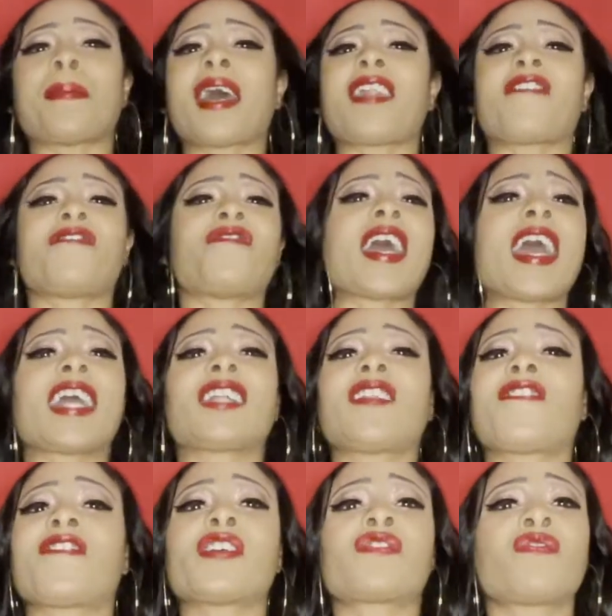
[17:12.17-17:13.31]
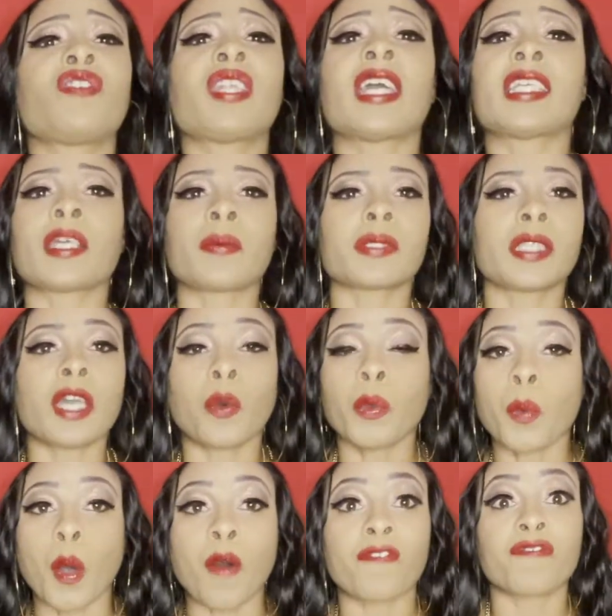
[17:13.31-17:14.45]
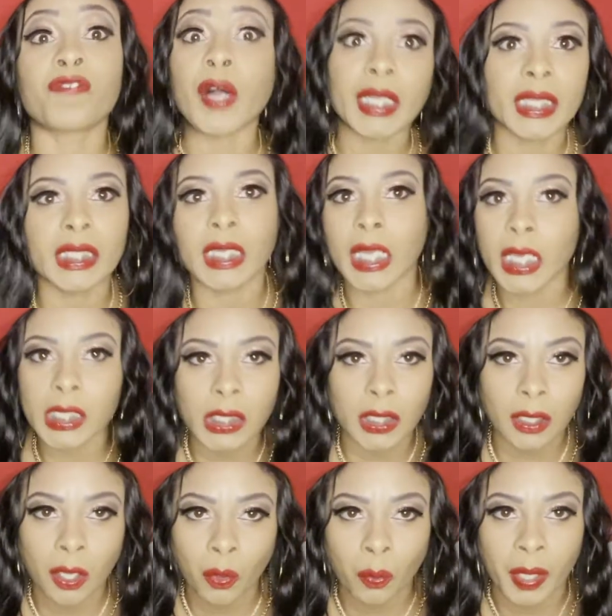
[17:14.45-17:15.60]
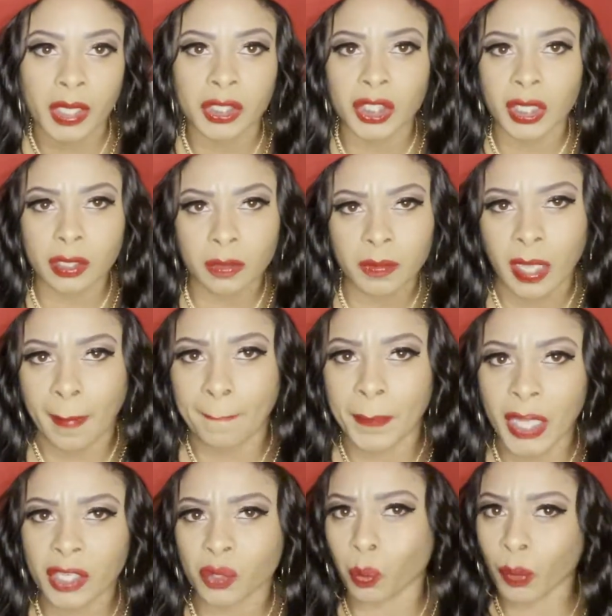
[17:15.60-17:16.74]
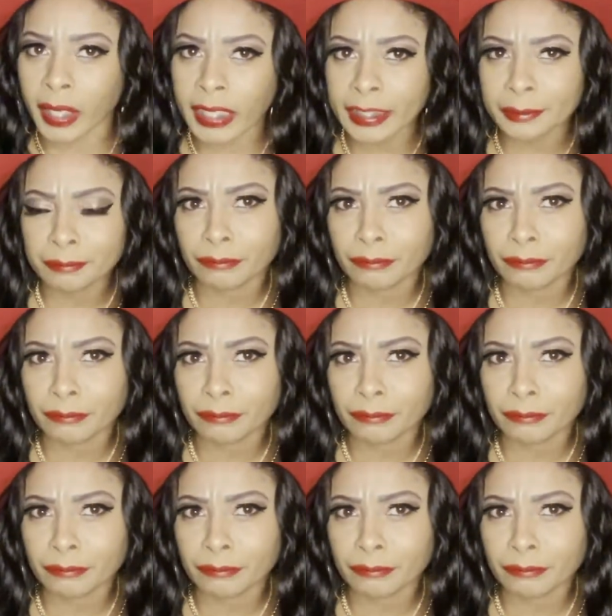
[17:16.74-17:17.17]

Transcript: matter of fact, the first few days I was here, we won't fucking dance in no way. And Jocelyn was like, bitch, what?